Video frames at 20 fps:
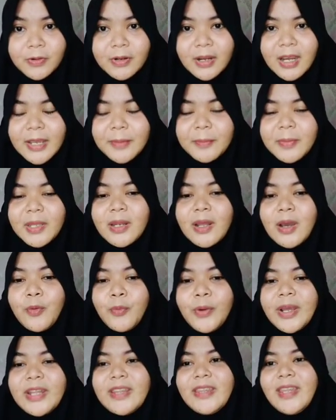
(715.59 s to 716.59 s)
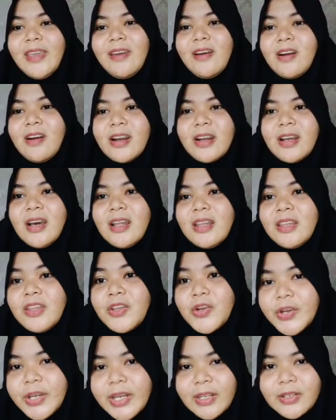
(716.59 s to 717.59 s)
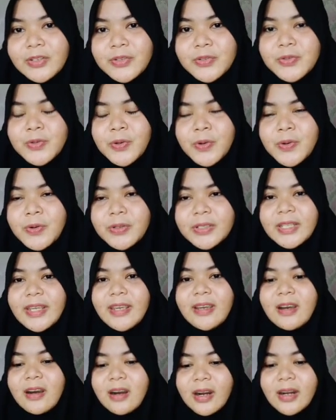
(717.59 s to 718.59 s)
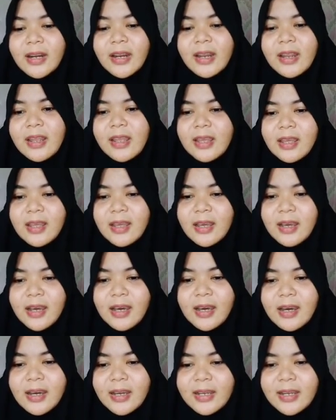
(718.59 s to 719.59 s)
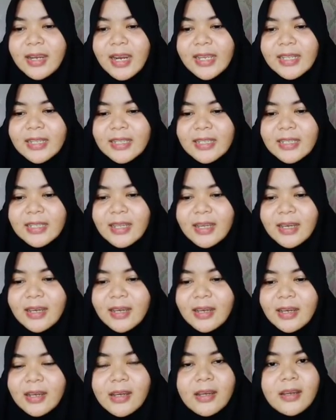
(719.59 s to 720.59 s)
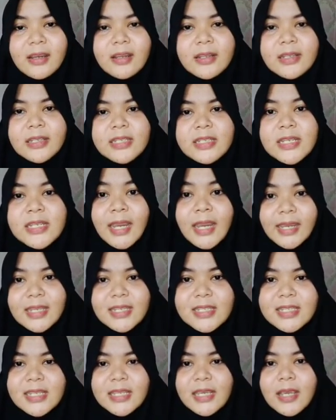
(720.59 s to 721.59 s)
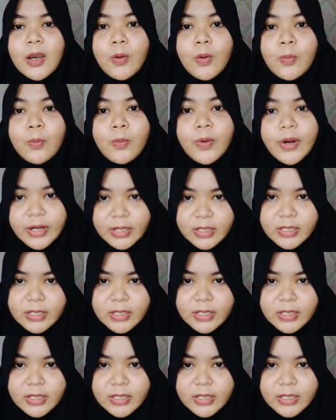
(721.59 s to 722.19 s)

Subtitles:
I mean, when they are learning to talk, they are kind of changing a word